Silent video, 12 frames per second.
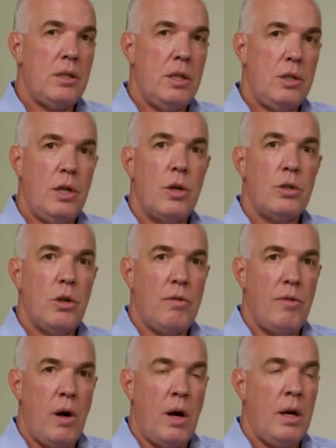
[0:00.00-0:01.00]
this year so
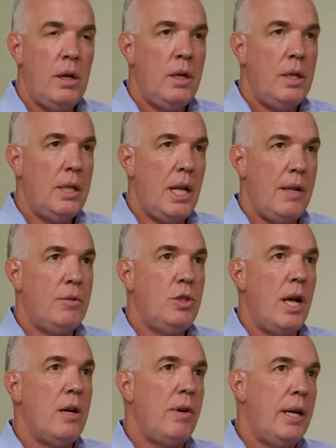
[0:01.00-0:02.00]
far that have
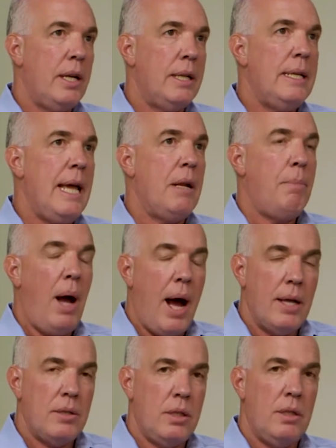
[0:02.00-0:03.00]
generated net
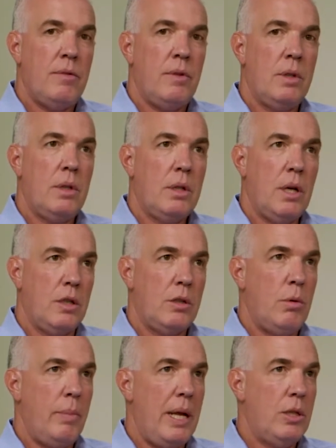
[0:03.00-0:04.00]
positive
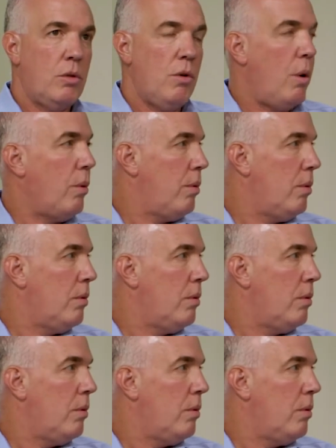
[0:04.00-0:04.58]
customer base growth.